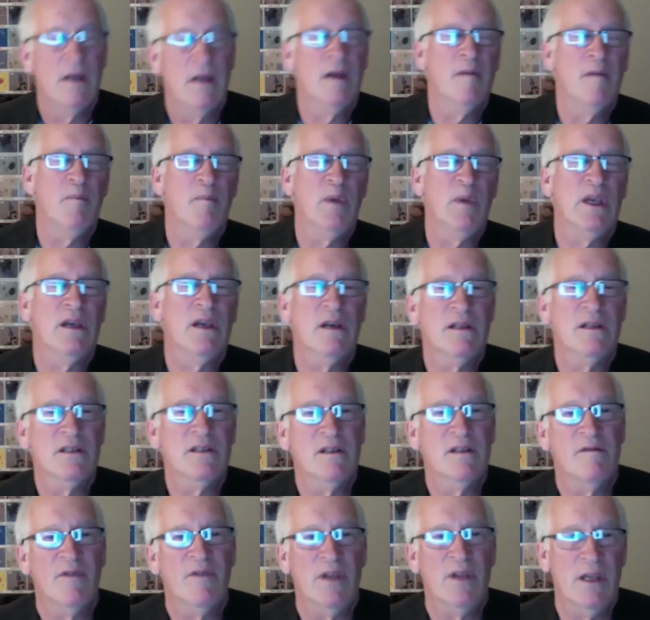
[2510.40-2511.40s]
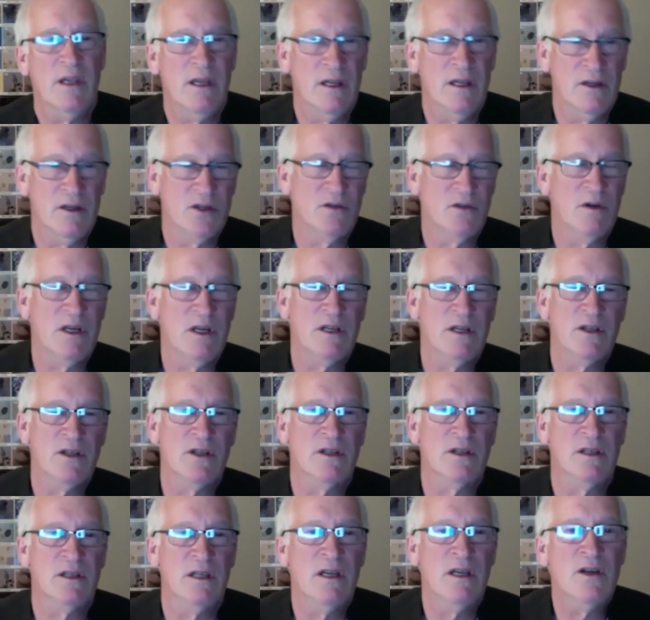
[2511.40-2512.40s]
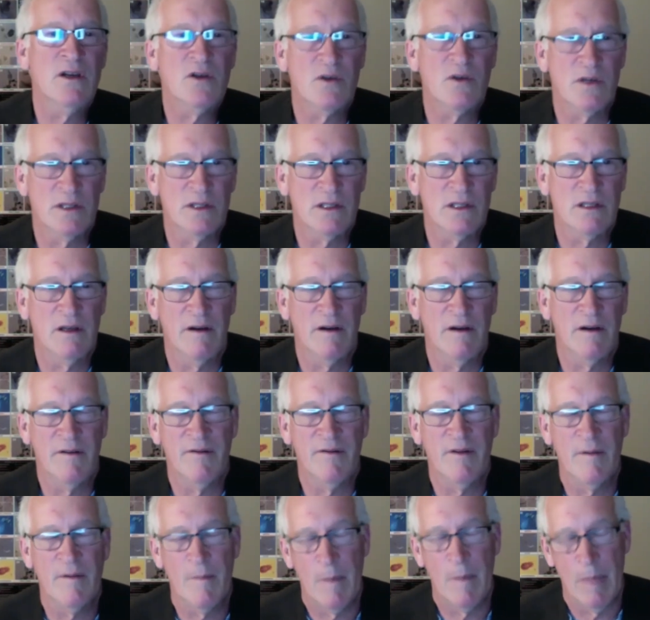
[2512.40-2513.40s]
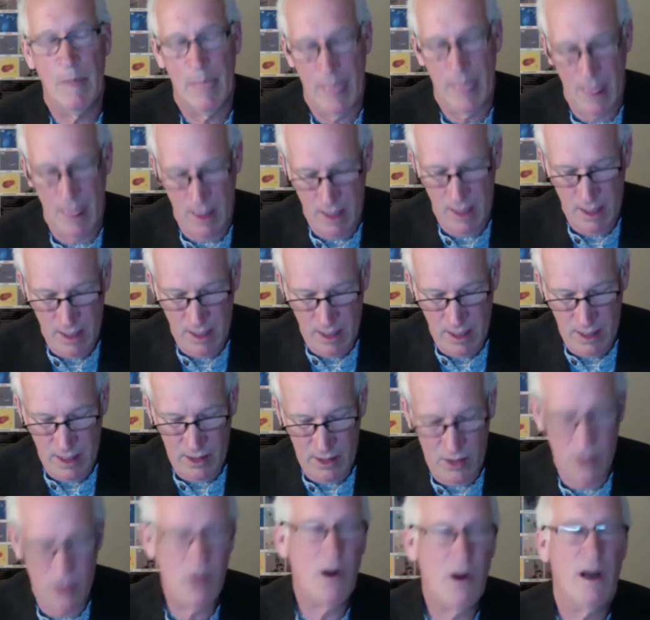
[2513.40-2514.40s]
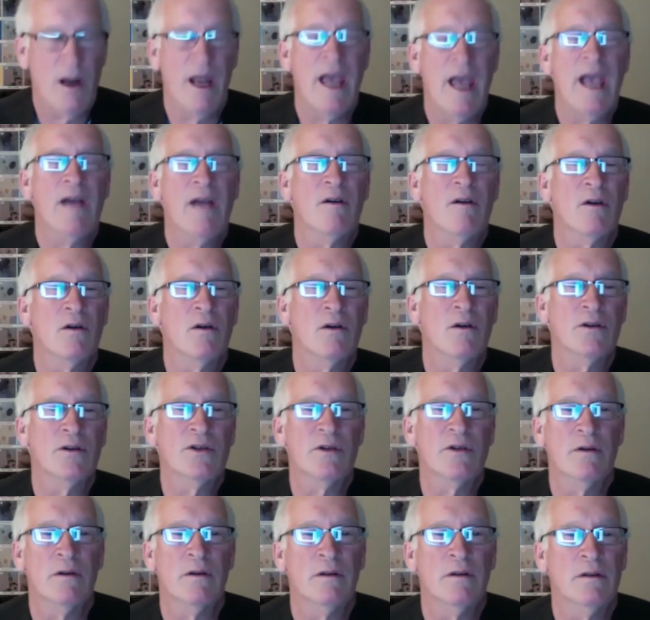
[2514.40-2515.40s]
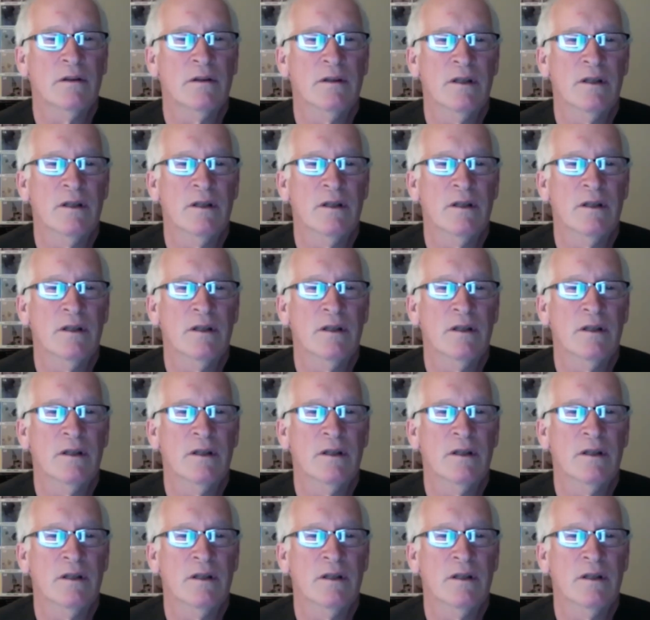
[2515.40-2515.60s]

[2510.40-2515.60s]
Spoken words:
because of the entrenched interests of current agricultural,